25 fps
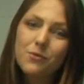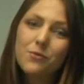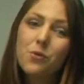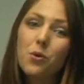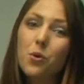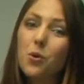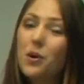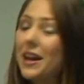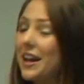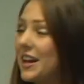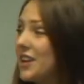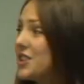
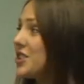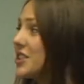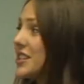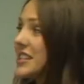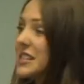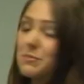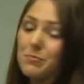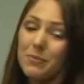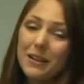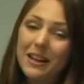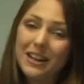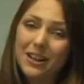for each
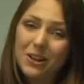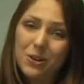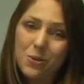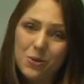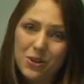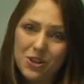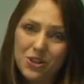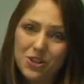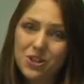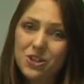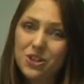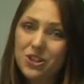explain
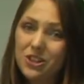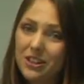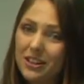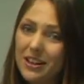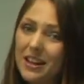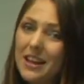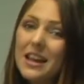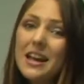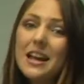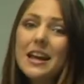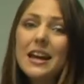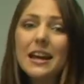question.
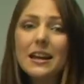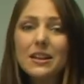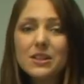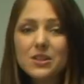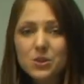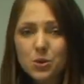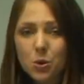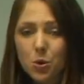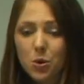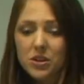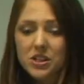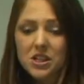It
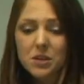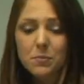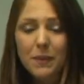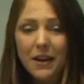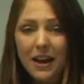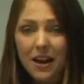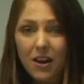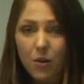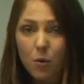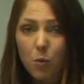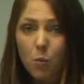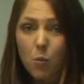talks
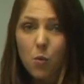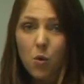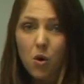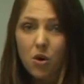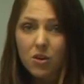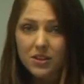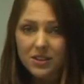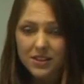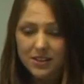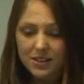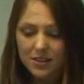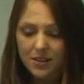about
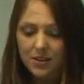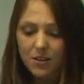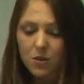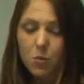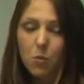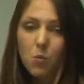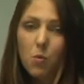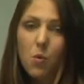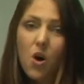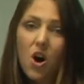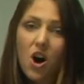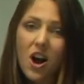what,
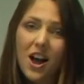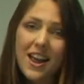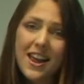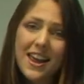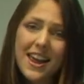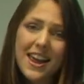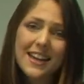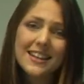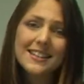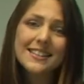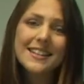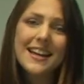why
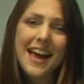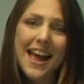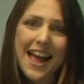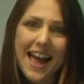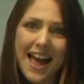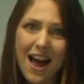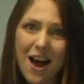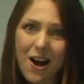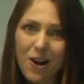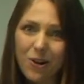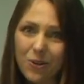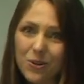and
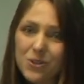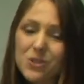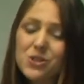how.